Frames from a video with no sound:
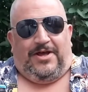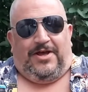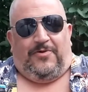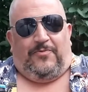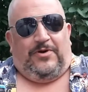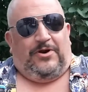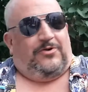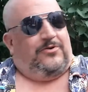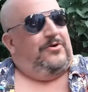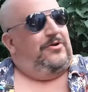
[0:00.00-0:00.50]

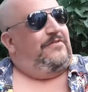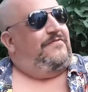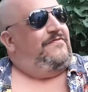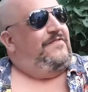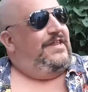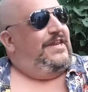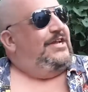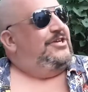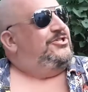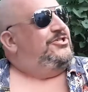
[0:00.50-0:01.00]
We are going to
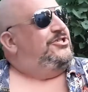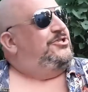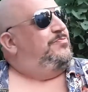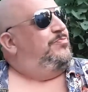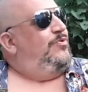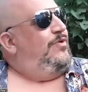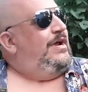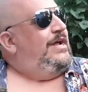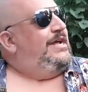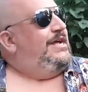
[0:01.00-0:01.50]
finish
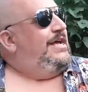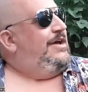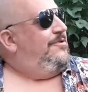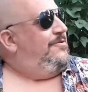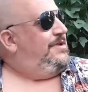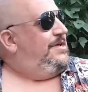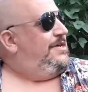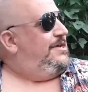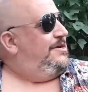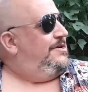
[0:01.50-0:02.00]
spring
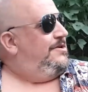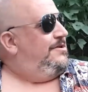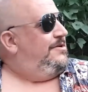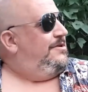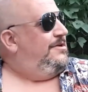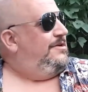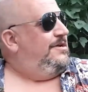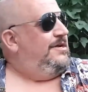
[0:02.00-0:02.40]
out here